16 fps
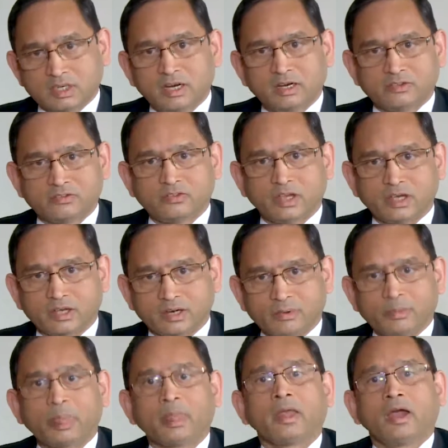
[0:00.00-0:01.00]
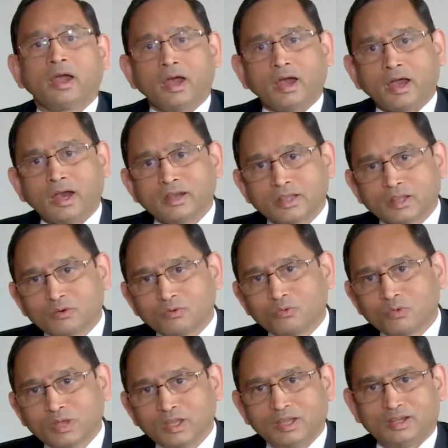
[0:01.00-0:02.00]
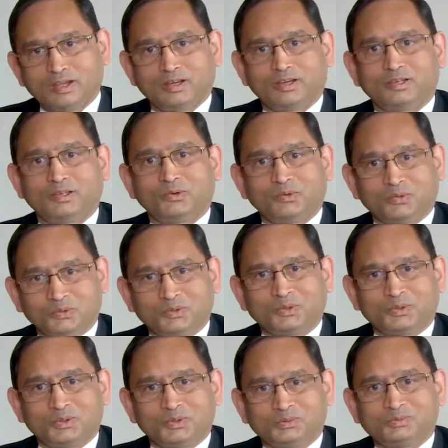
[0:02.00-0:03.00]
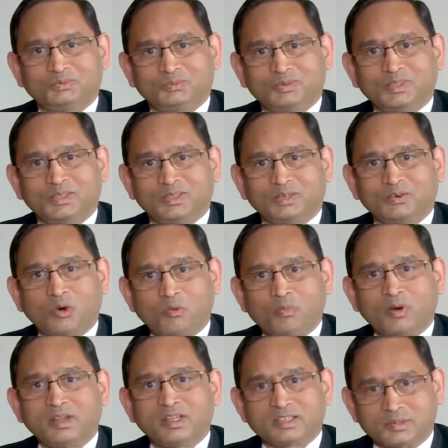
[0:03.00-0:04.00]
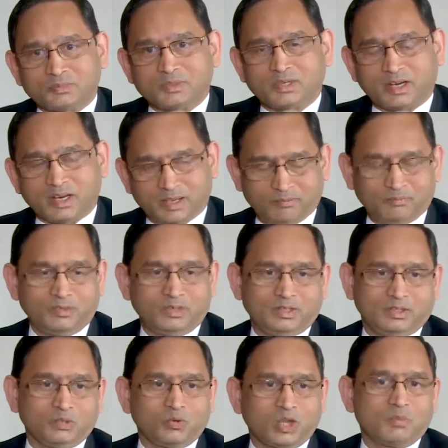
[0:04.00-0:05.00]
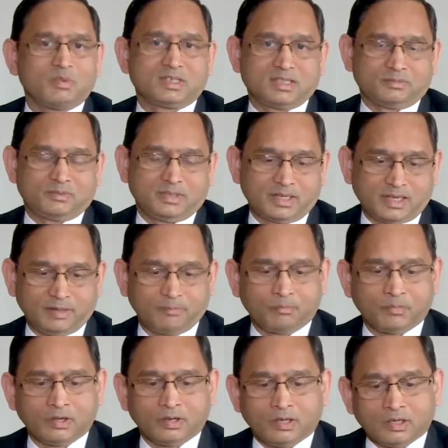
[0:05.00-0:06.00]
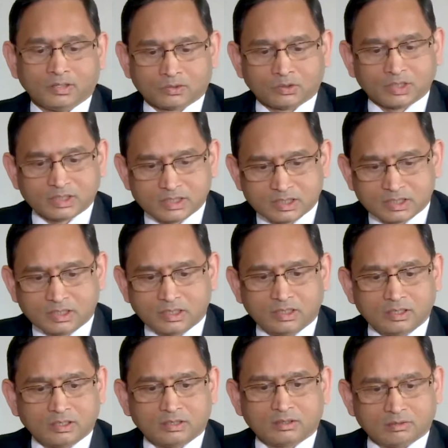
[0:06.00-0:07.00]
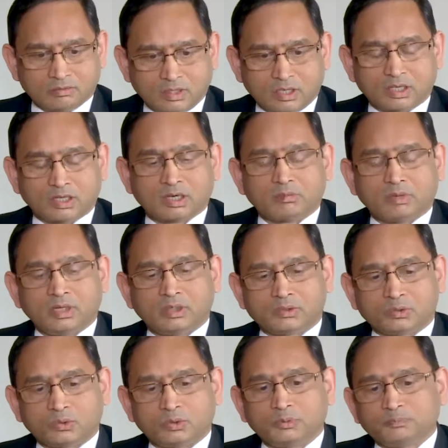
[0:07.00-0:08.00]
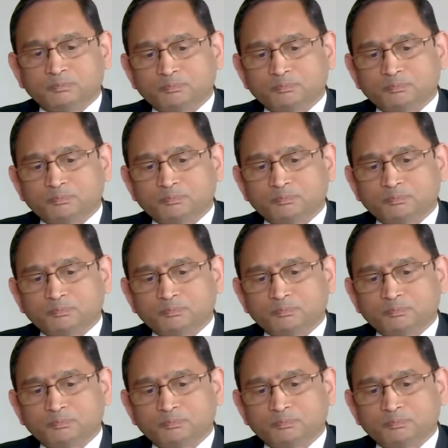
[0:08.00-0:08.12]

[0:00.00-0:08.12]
it is there, and then we opened the subsidiary, UK based subsidiary. So this is the another milestone.